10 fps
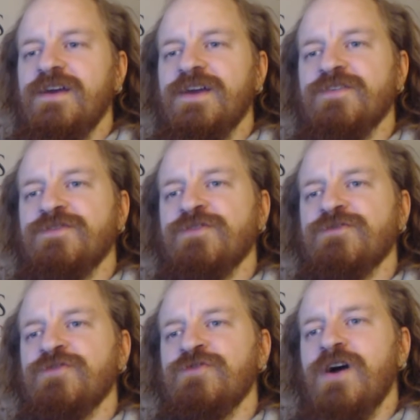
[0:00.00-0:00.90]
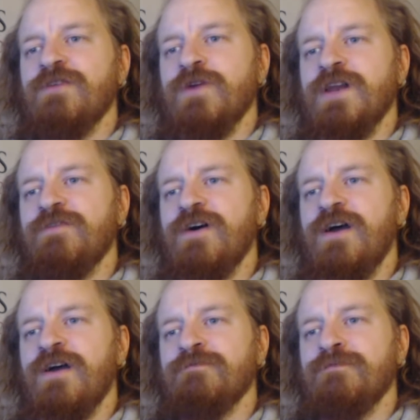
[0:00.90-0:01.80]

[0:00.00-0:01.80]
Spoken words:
It's a 2/2, and whenever a